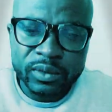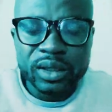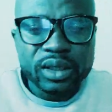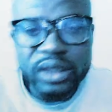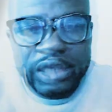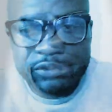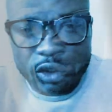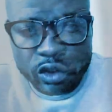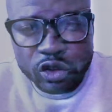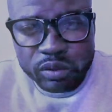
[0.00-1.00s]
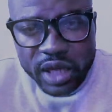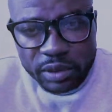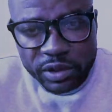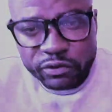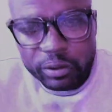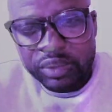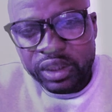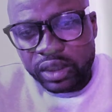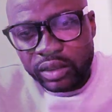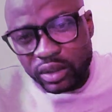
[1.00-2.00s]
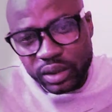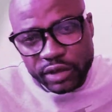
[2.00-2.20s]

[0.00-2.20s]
Save another black man from being in the